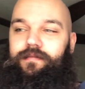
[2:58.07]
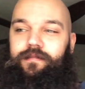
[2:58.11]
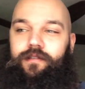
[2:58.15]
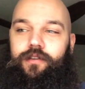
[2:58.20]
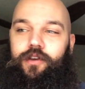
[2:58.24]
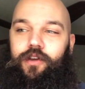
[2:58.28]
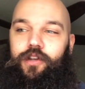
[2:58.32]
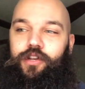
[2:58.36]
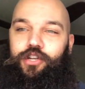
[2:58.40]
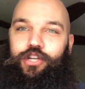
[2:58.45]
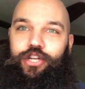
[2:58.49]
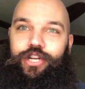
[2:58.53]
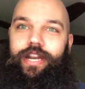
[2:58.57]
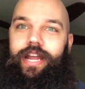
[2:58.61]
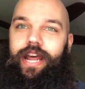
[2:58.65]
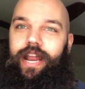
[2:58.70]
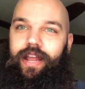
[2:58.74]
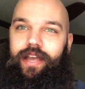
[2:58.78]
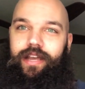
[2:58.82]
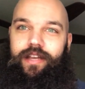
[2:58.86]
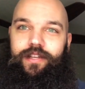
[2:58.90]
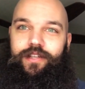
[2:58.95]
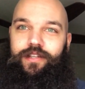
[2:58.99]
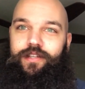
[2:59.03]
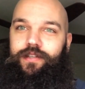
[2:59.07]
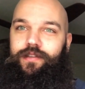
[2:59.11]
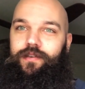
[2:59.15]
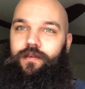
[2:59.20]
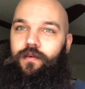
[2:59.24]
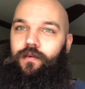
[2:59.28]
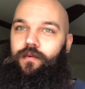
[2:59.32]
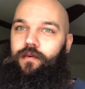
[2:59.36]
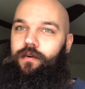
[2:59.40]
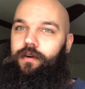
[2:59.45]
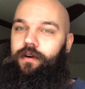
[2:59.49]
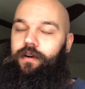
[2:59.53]
good genetics,
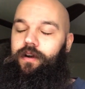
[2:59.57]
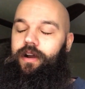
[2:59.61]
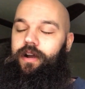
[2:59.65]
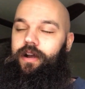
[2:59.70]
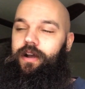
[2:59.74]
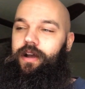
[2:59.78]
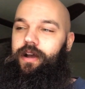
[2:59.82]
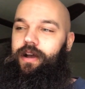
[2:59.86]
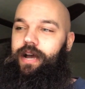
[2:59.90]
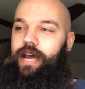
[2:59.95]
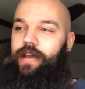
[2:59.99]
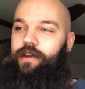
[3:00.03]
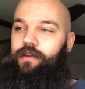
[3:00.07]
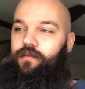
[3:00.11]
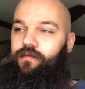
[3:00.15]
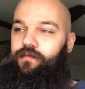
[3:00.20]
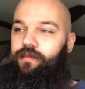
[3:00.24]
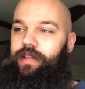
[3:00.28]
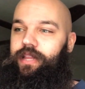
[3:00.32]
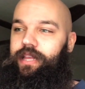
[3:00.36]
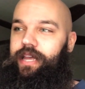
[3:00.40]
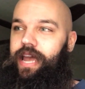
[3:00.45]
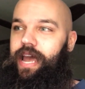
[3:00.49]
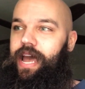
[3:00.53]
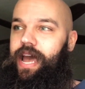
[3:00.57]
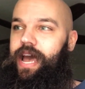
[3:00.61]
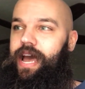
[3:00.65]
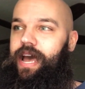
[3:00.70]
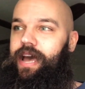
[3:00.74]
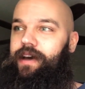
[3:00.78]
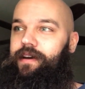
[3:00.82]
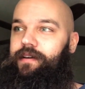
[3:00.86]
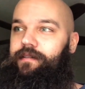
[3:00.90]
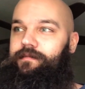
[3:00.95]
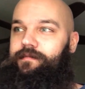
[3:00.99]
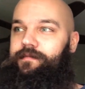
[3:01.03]
or I don't really
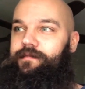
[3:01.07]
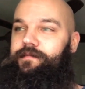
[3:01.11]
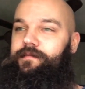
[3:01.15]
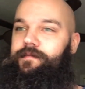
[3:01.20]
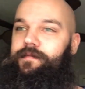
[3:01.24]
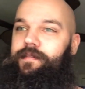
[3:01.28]
have